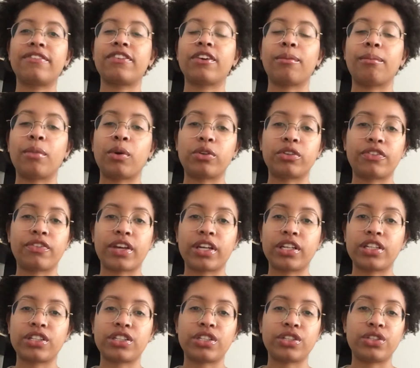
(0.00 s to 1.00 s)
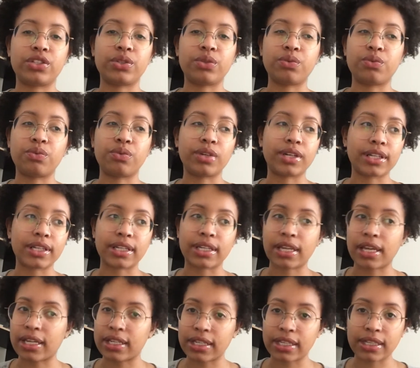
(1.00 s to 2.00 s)
feel motivated to do really
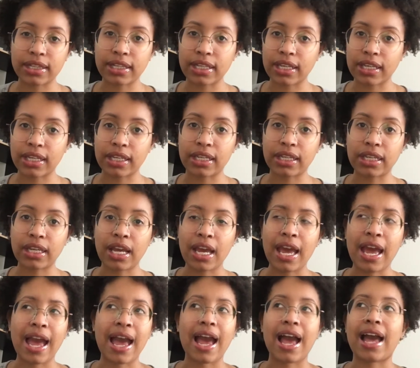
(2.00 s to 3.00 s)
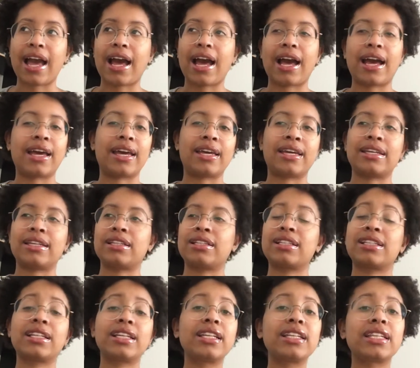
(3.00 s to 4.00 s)
anything. I
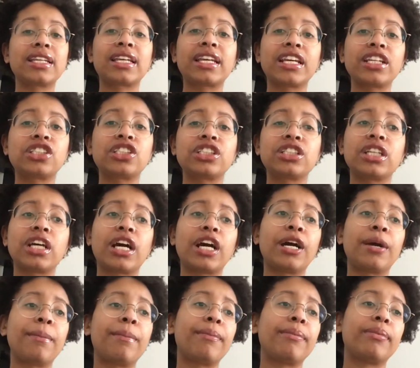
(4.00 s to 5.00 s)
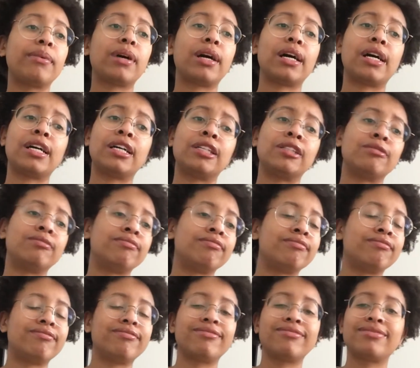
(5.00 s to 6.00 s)
cleaned the kitchen up a
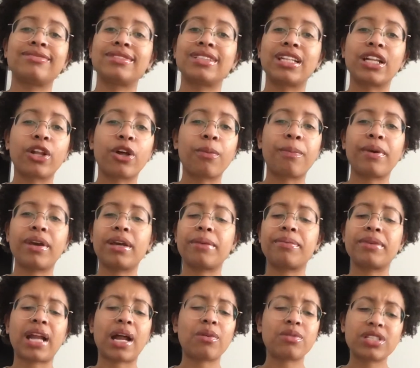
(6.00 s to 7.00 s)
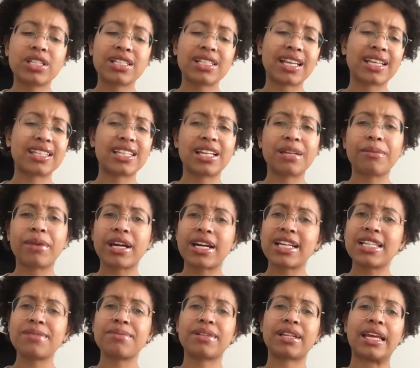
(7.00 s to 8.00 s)
little bit, but I was just telling my
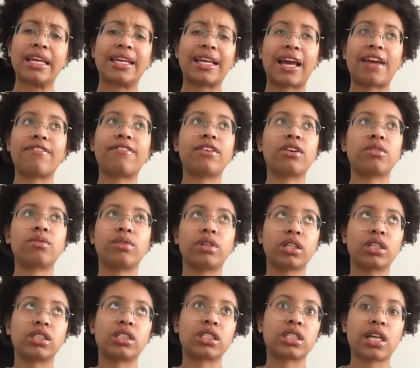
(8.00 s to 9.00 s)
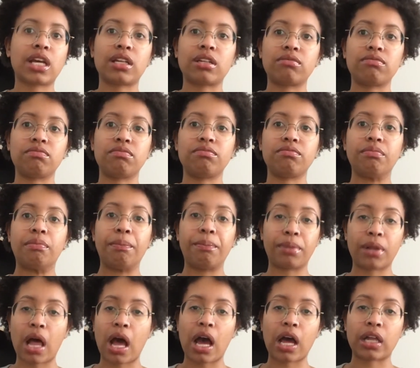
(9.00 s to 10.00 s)
husband I feel really just kind of
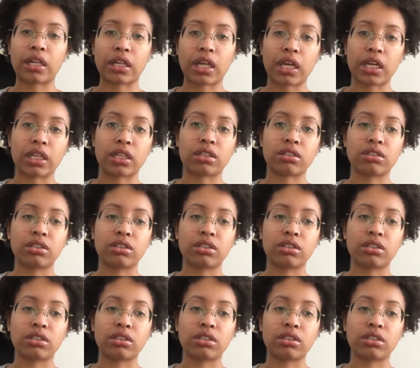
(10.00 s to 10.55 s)
blah, like